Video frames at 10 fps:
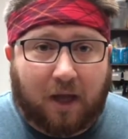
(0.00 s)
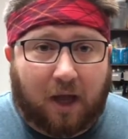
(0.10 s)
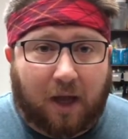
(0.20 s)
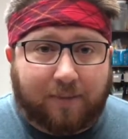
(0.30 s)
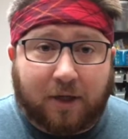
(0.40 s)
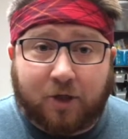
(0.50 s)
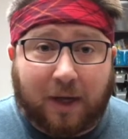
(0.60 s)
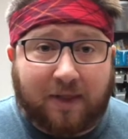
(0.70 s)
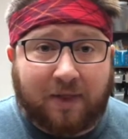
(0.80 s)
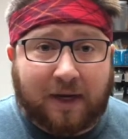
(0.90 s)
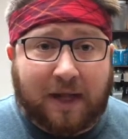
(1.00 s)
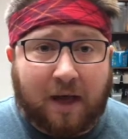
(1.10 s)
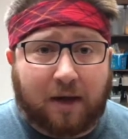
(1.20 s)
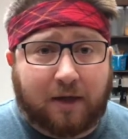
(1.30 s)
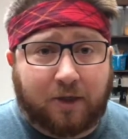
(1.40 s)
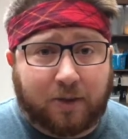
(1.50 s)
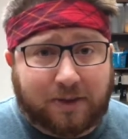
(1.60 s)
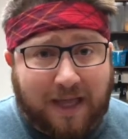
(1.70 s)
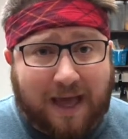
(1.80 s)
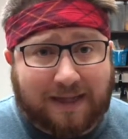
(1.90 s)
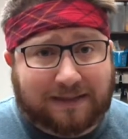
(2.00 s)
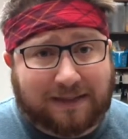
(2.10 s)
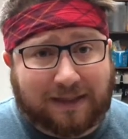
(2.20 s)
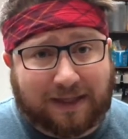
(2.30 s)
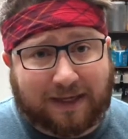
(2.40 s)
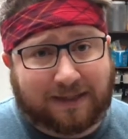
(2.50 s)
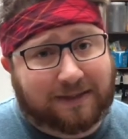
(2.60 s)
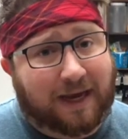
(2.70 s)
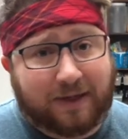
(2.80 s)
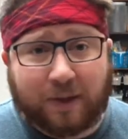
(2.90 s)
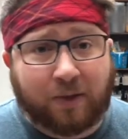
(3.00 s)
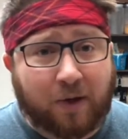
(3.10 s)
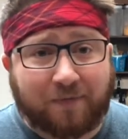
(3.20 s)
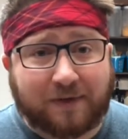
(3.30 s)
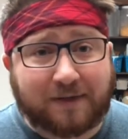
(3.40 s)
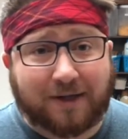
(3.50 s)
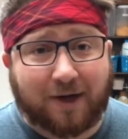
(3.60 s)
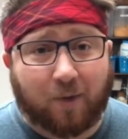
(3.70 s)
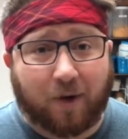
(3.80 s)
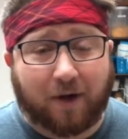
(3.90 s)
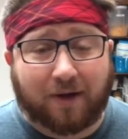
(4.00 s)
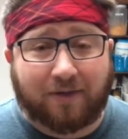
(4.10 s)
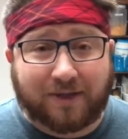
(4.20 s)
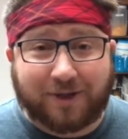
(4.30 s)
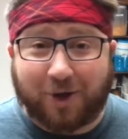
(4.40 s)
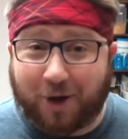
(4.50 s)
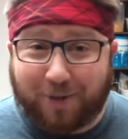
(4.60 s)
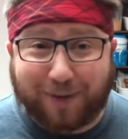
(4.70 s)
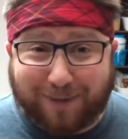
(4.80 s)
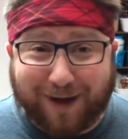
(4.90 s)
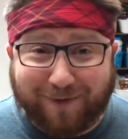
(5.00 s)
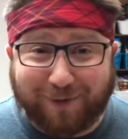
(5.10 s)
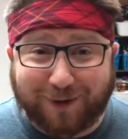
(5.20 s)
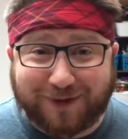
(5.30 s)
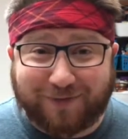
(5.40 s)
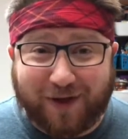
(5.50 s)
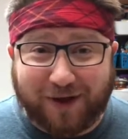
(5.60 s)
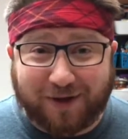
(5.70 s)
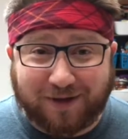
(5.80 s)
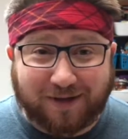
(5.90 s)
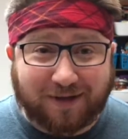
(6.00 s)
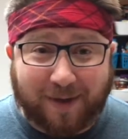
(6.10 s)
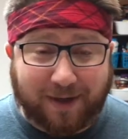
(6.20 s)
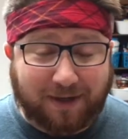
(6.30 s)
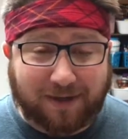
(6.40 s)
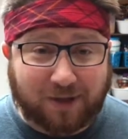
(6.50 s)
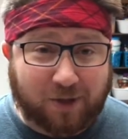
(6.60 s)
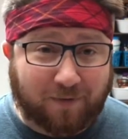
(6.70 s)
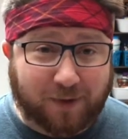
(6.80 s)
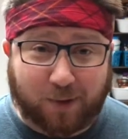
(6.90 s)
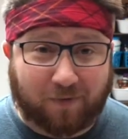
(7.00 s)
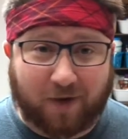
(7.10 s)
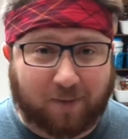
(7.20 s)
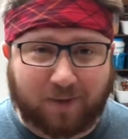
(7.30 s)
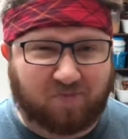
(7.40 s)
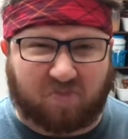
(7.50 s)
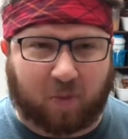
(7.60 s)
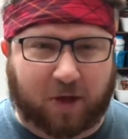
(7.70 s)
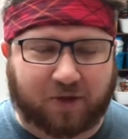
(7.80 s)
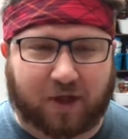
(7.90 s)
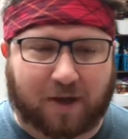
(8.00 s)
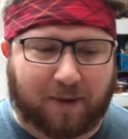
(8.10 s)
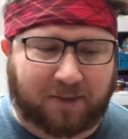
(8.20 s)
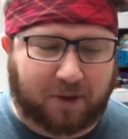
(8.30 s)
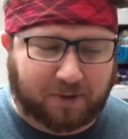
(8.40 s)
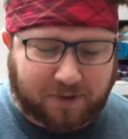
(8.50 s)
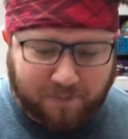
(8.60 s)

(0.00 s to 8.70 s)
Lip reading: I'm try to thin it out and use that as a glaze. I don't know if this is going to work. This could be my first fail. I mean, the truffles were a fail, but we don't talk about those.